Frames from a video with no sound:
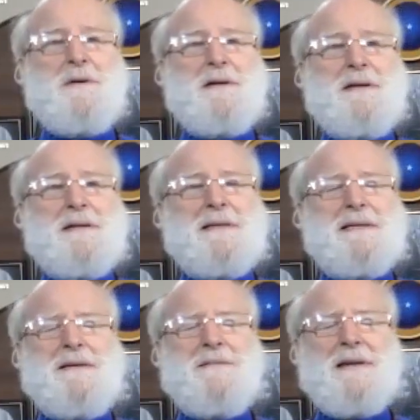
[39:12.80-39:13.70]
can
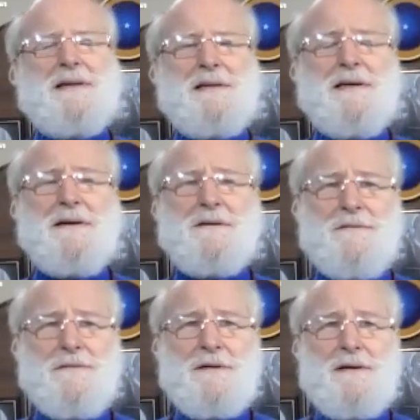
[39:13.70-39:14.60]
even
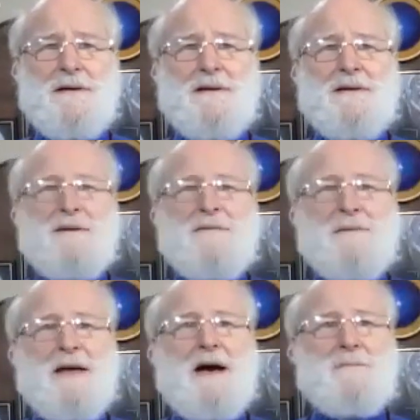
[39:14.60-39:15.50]
live
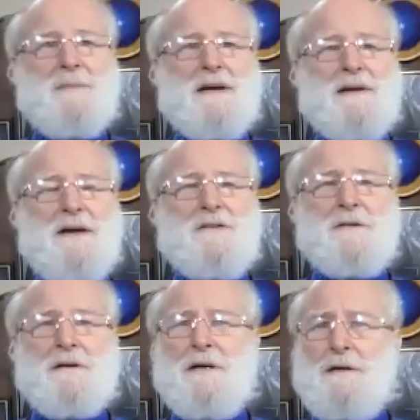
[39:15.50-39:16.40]
without
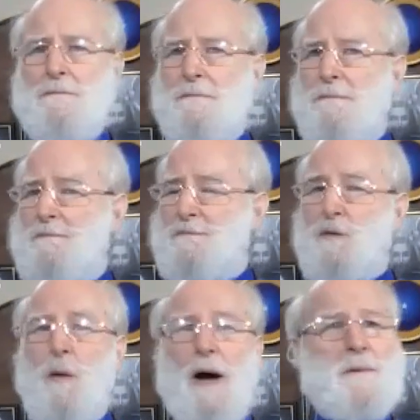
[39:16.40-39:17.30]
meditation.
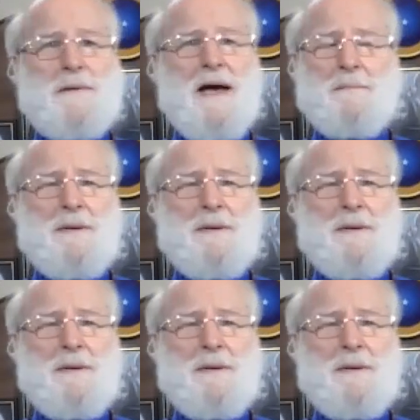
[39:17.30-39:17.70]
Why would that